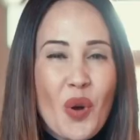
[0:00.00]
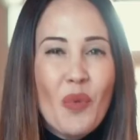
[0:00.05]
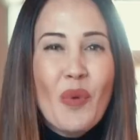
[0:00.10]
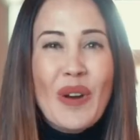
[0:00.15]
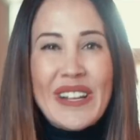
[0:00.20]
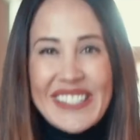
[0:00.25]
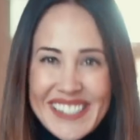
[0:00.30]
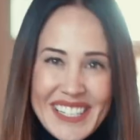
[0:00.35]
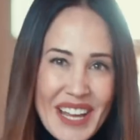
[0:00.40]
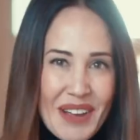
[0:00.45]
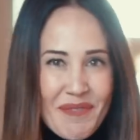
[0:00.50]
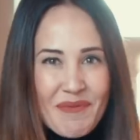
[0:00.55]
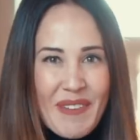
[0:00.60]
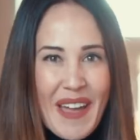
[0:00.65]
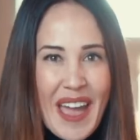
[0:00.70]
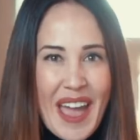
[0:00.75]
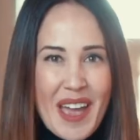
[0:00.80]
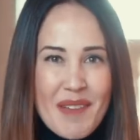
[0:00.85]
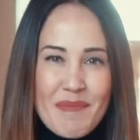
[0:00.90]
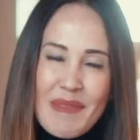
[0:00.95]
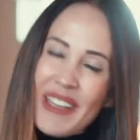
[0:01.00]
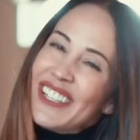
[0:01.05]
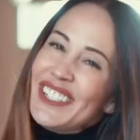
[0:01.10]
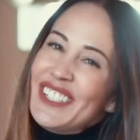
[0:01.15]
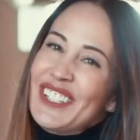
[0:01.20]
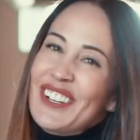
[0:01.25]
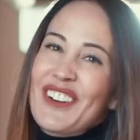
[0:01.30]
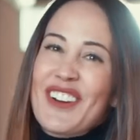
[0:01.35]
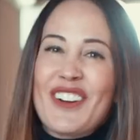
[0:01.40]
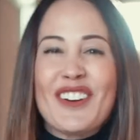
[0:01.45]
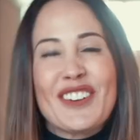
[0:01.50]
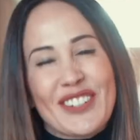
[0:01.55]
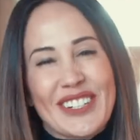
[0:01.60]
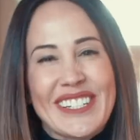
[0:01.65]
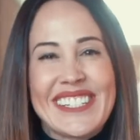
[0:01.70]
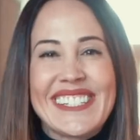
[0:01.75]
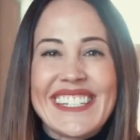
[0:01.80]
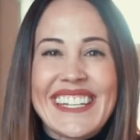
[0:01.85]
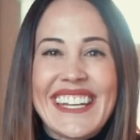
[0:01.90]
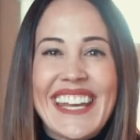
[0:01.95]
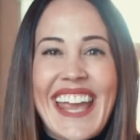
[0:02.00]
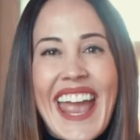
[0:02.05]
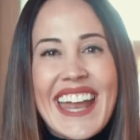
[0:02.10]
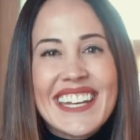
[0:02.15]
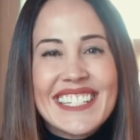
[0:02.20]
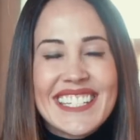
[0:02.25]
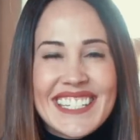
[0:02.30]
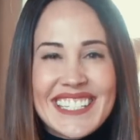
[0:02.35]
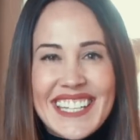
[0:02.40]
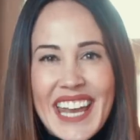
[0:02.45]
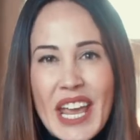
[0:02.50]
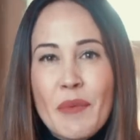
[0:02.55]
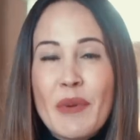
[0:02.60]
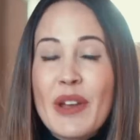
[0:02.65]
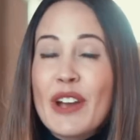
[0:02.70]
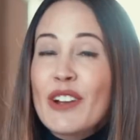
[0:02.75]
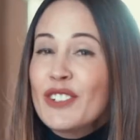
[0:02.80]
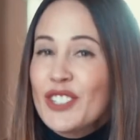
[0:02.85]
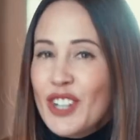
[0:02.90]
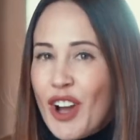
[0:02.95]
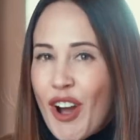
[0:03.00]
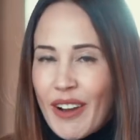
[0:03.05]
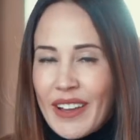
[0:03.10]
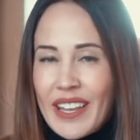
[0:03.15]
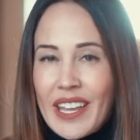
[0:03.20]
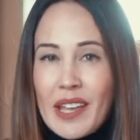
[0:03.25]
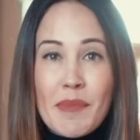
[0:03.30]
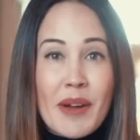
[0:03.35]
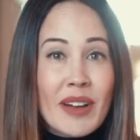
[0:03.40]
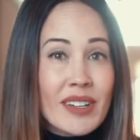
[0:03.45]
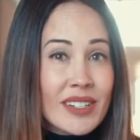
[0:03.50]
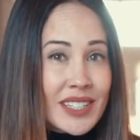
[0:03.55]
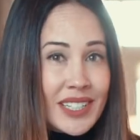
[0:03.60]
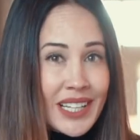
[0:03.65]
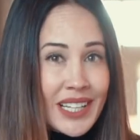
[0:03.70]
What's up fam? It's your girl Christy and today we are talking about